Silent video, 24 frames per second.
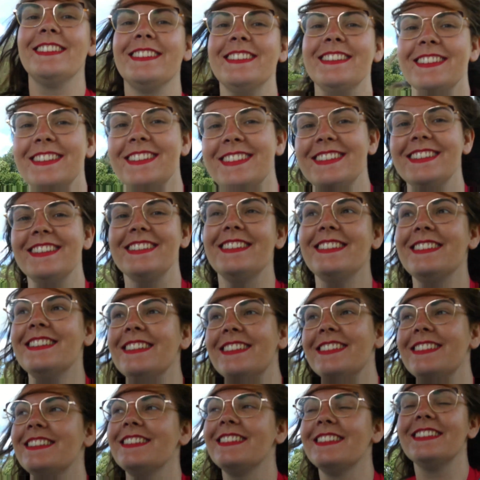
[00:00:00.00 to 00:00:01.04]
look at the
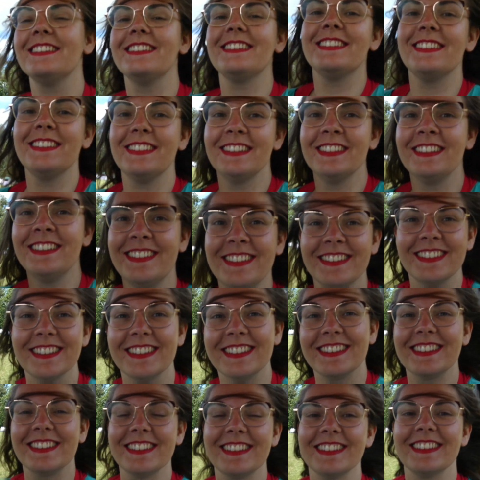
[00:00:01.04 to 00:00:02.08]
auto jumble. I
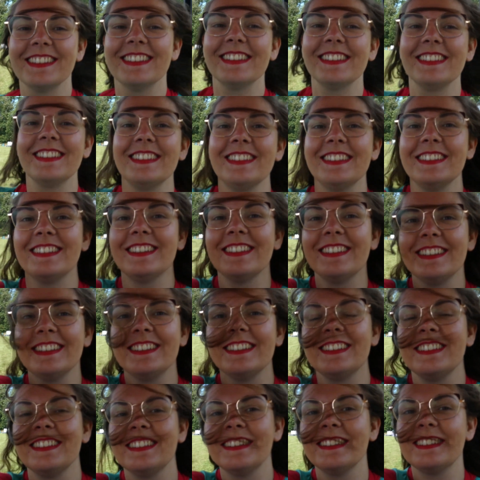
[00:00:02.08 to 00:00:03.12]
hadn't managed to look at it
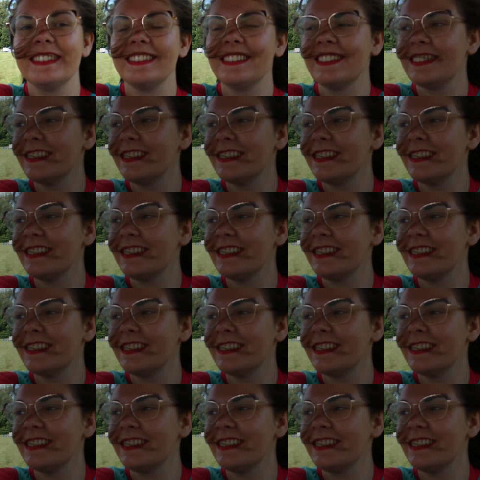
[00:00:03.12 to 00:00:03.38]
at all the